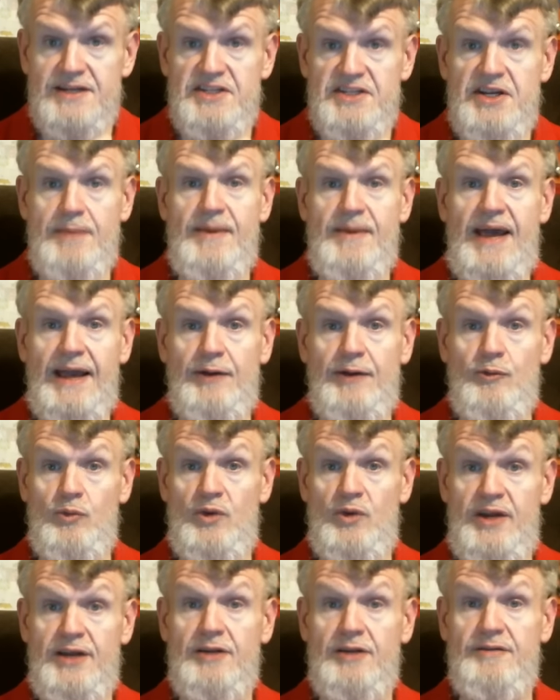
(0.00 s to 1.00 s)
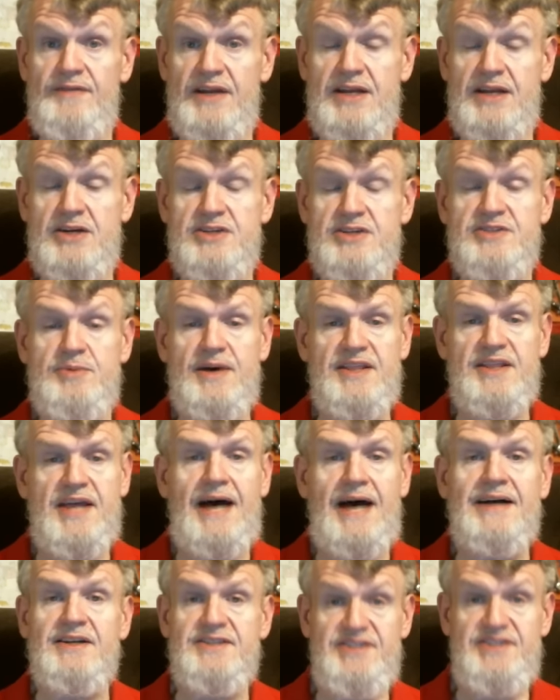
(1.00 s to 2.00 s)
to make real videos with.
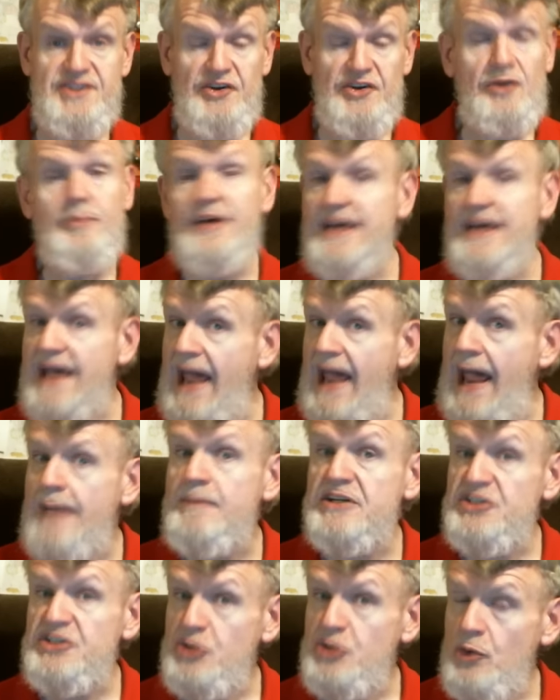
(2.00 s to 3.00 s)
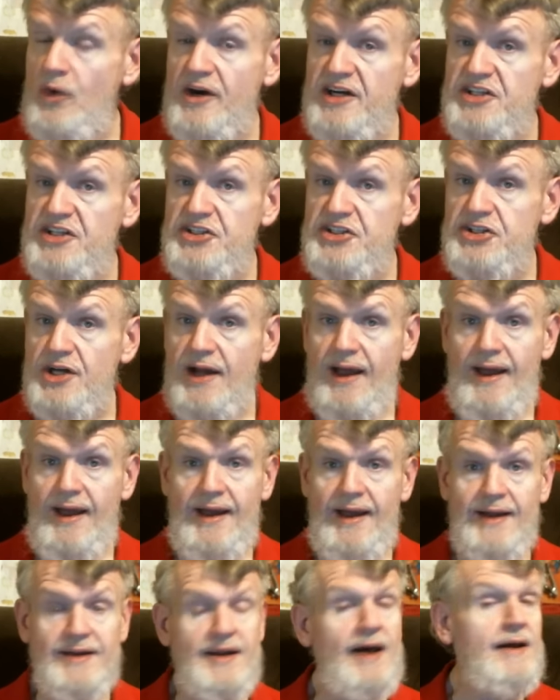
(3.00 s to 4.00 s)
I'll still be amateurish
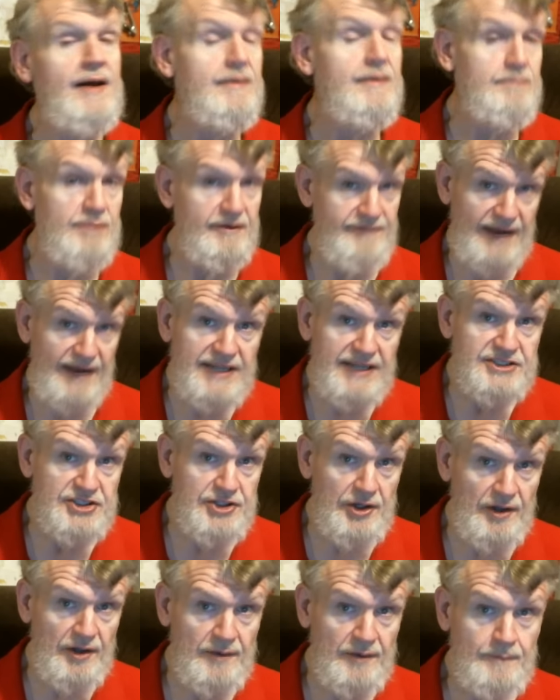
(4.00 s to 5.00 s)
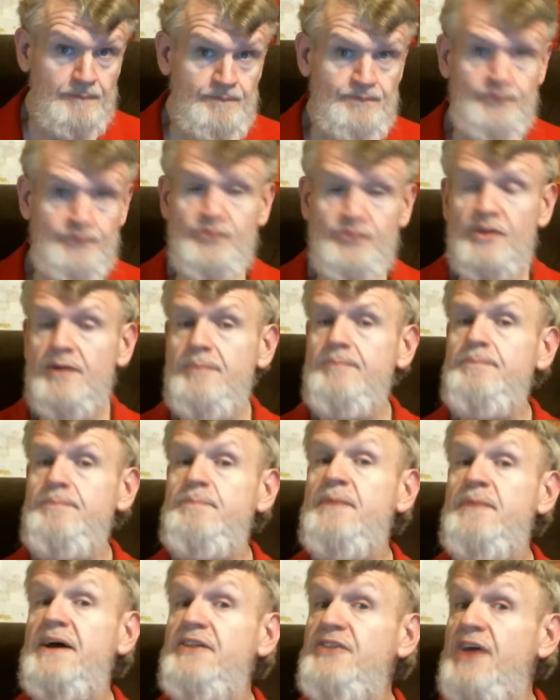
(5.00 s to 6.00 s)
and unprofessional,
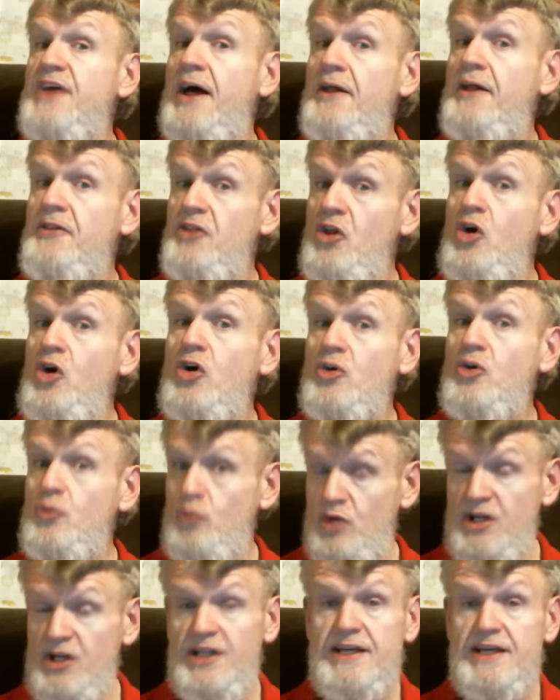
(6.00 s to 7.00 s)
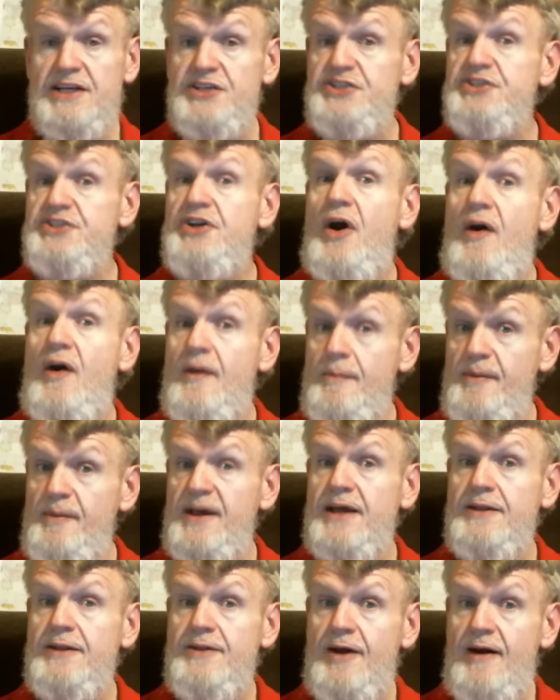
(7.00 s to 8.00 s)
but they'll look really sharp
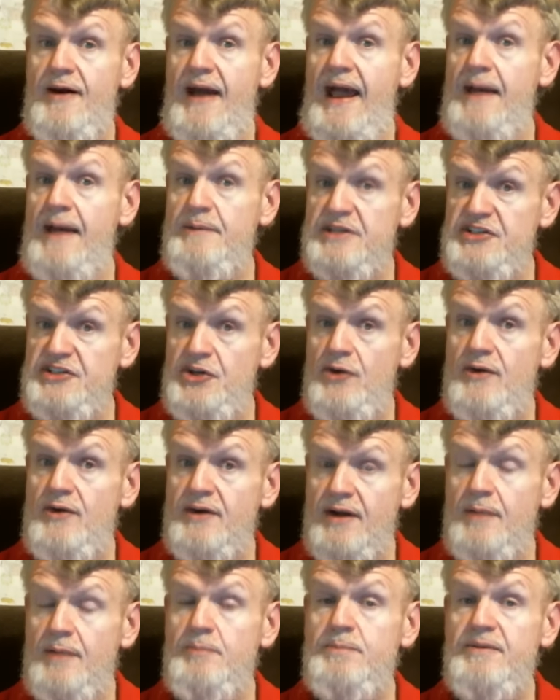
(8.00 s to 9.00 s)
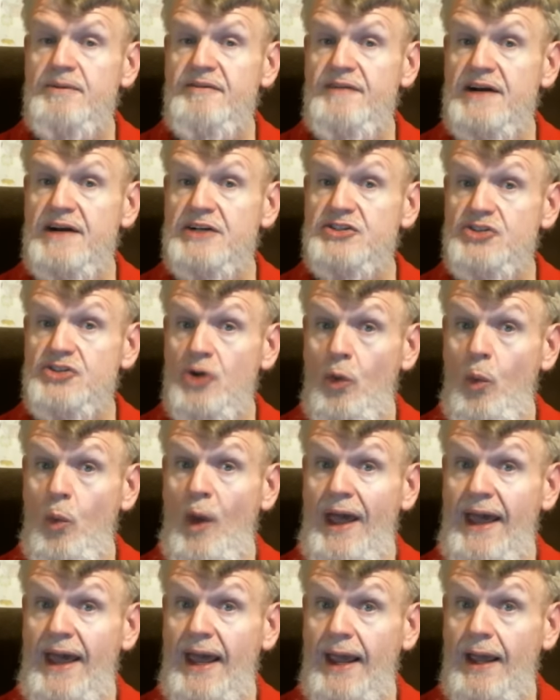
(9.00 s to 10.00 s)
in their amateur and unprofessional
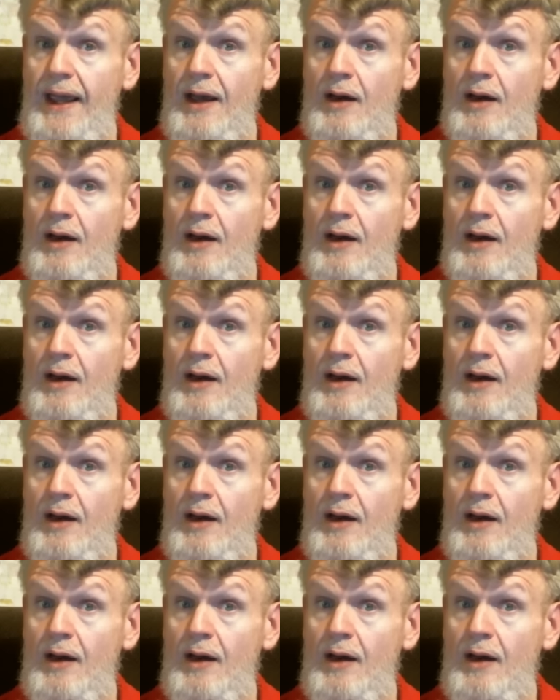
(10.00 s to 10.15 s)
way.